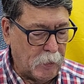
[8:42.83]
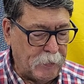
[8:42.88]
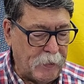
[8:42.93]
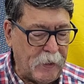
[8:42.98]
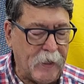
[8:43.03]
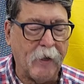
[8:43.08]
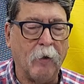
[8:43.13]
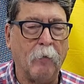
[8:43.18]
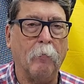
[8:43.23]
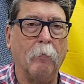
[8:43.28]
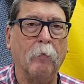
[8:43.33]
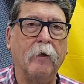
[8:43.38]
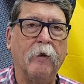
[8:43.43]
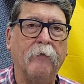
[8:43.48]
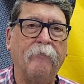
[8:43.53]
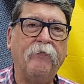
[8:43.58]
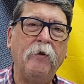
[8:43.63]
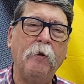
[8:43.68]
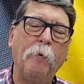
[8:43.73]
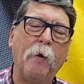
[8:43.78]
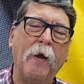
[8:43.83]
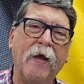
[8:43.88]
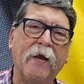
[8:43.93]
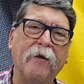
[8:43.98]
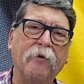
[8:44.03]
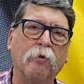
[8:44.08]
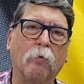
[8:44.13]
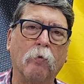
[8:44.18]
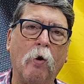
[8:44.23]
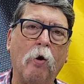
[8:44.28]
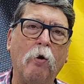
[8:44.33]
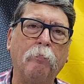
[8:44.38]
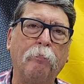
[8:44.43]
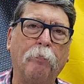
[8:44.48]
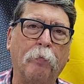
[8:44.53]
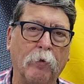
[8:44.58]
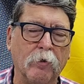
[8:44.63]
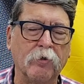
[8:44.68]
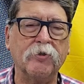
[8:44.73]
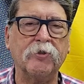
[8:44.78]
Now, if you had your own
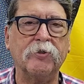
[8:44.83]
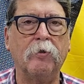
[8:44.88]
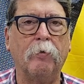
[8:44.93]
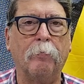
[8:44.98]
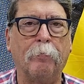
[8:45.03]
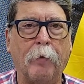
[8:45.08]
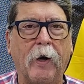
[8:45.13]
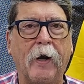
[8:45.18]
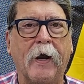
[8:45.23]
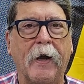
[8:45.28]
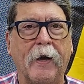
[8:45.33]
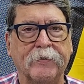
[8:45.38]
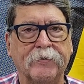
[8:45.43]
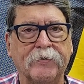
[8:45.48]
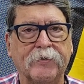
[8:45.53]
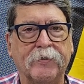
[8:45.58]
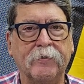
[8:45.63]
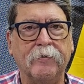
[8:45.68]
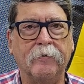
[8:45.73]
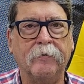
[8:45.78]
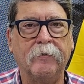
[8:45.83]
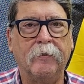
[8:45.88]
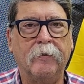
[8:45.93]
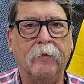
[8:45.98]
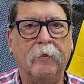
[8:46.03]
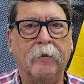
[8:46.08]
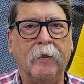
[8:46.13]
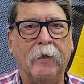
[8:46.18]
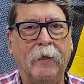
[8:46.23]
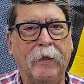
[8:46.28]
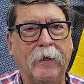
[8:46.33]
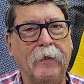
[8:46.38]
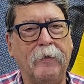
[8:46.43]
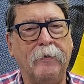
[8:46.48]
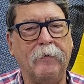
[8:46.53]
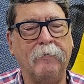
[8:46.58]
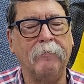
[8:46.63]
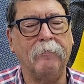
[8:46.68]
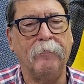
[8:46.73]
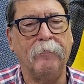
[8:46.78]
personal brass, and